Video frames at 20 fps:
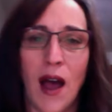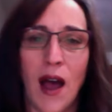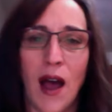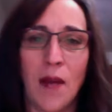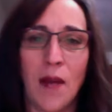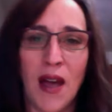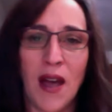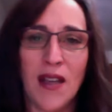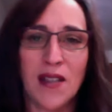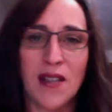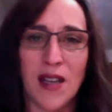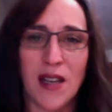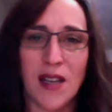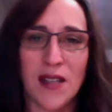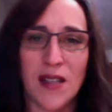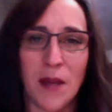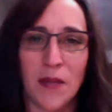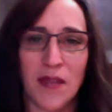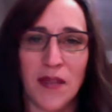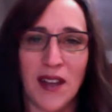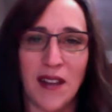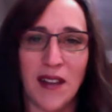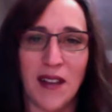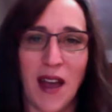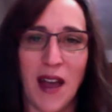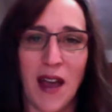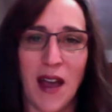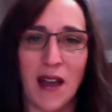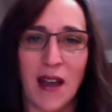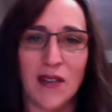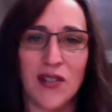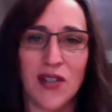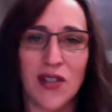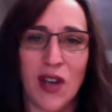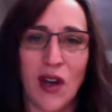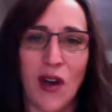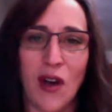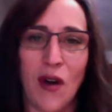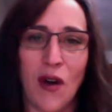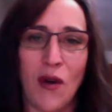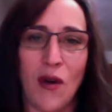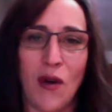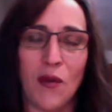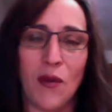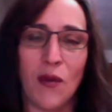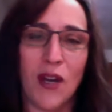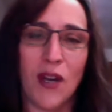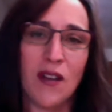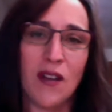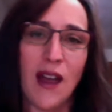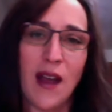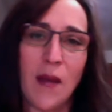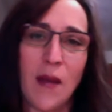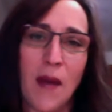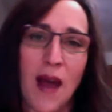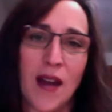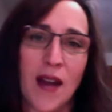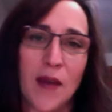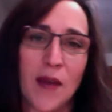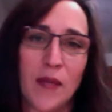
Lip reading: might say something like, so what do you like about it?